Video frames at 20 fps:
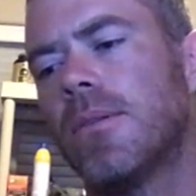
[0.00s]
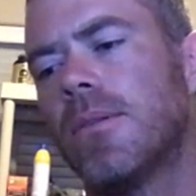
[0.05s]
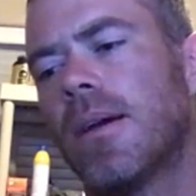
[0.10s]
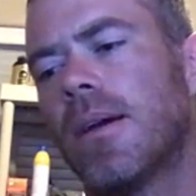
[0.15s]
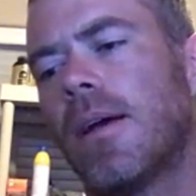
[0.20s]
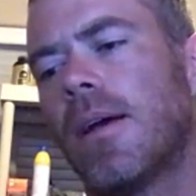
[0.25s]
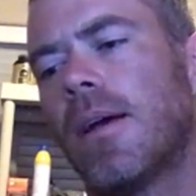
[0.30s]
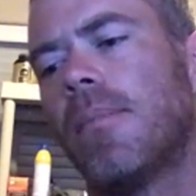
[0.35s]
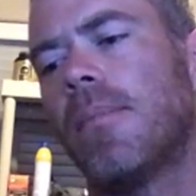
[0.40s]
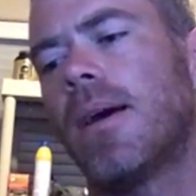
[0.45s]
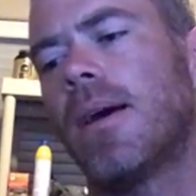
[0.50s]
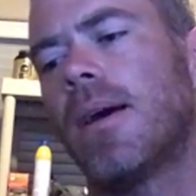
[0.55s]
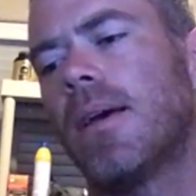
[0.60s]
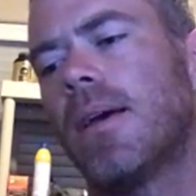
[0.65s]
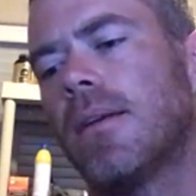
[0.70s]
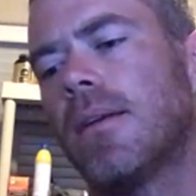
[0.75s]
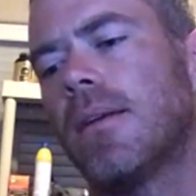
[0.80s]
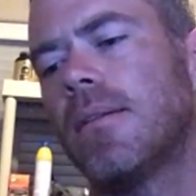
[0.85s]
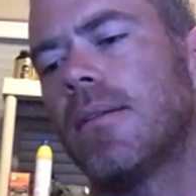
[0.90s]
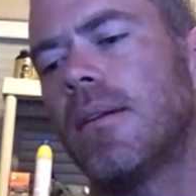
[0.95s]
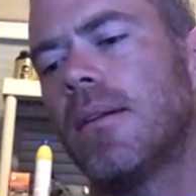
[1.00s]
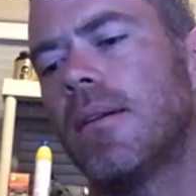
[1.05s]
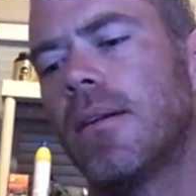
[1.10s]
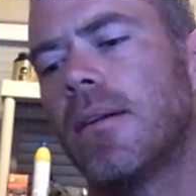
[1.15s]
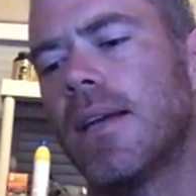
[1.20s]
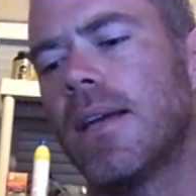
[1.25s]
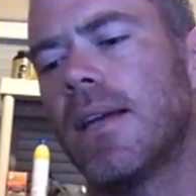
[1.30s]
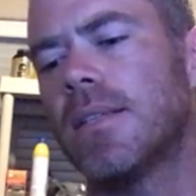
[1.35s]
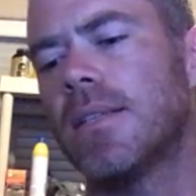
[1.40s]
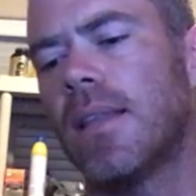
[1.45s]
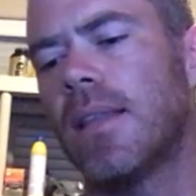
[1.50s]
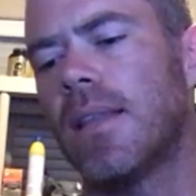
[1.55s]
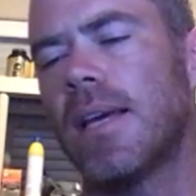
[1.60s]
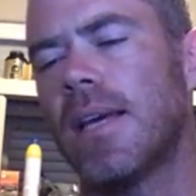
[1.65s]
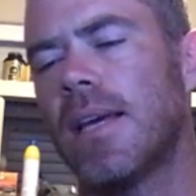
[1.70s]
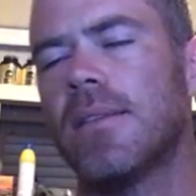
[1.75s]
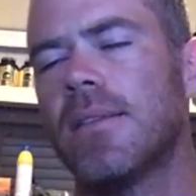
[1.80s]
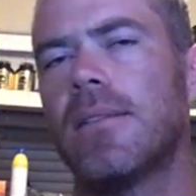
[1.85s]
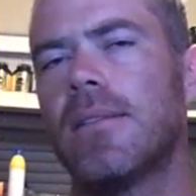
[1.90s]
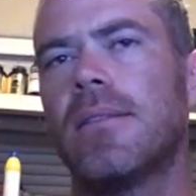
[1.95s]
So I got my irrigation
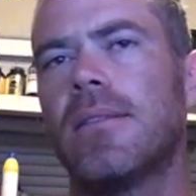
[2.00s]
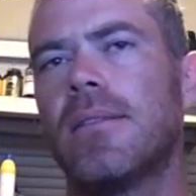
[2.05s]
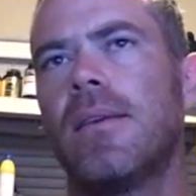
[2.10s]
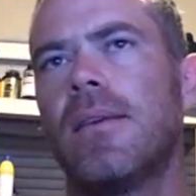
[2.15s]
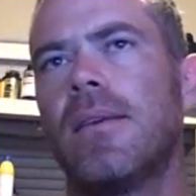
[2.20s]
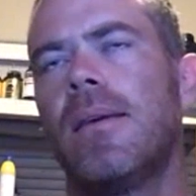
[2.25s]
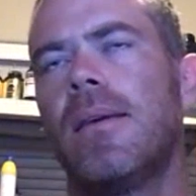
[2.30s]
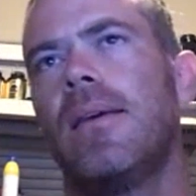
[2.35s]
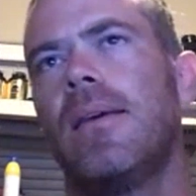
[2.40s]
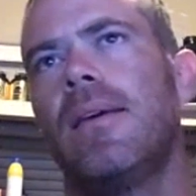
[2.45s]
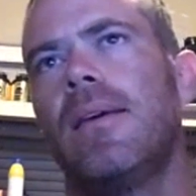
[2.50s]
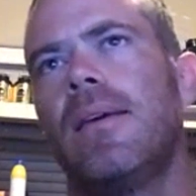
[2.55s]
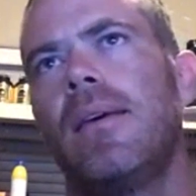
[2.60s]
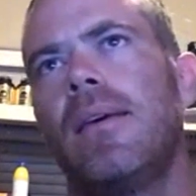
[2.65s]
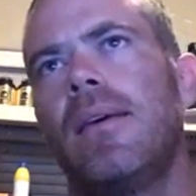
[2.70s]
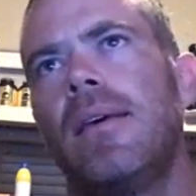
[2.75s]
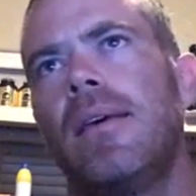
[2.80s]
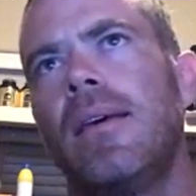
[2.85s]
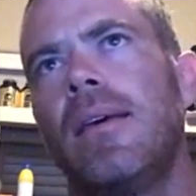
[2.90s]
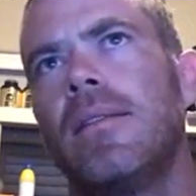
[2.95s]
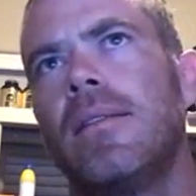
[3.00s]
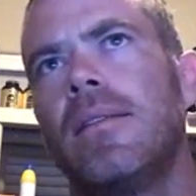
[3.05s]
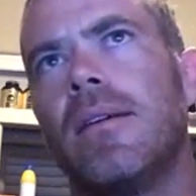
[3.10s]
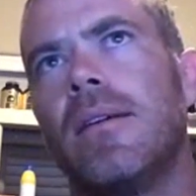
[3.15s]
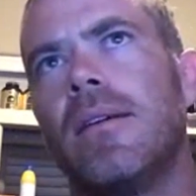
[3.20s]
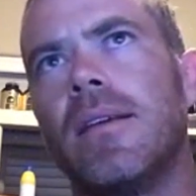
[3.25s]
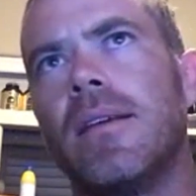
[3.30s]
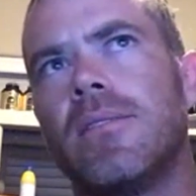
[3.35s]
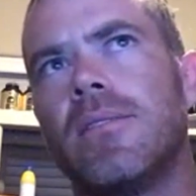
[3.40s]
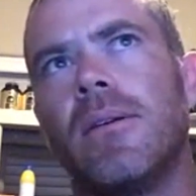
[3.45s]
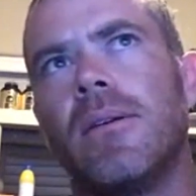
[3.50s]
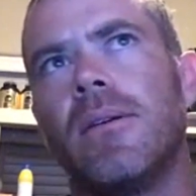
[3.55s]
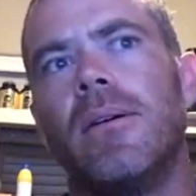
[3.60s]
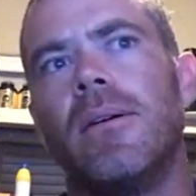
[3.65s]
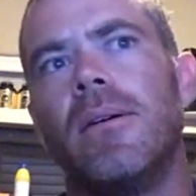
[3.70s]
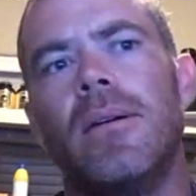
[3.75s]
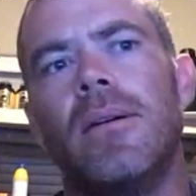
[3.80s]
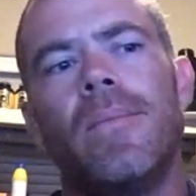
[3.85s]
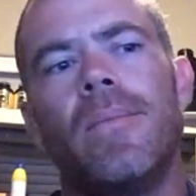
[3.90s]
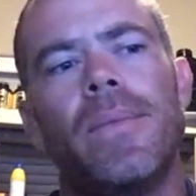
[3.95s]
license to
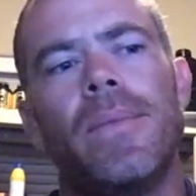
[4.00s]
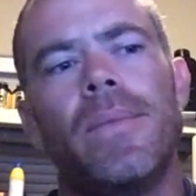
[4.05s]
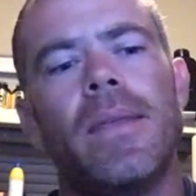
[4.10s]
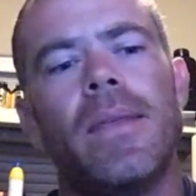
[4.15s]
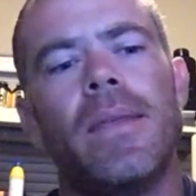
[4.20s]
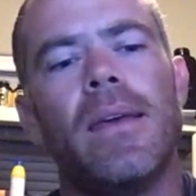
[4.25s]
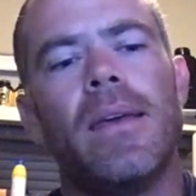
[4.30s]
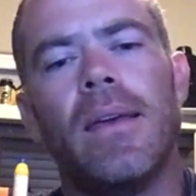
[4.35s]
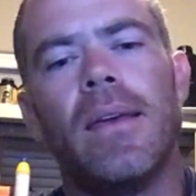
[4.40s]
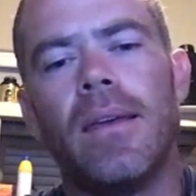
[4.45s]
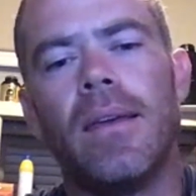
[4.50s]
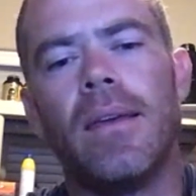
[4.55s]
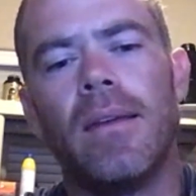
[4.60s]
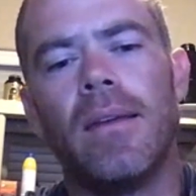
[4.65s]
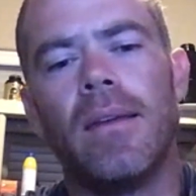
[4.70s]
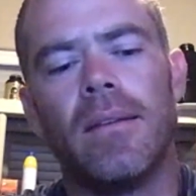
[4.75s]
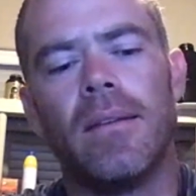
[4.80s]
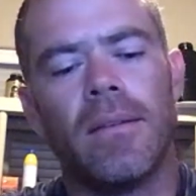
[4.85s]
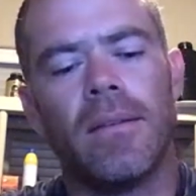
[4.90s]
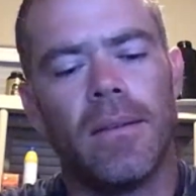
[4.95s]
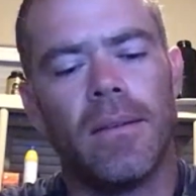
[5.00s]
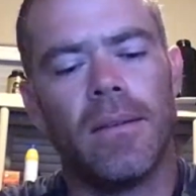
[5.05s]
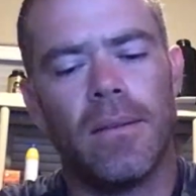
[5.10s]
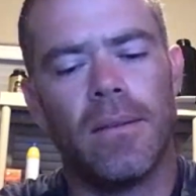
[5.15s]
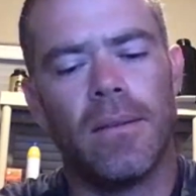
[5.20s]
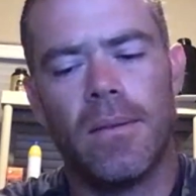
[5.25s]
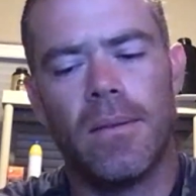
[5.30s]
install, and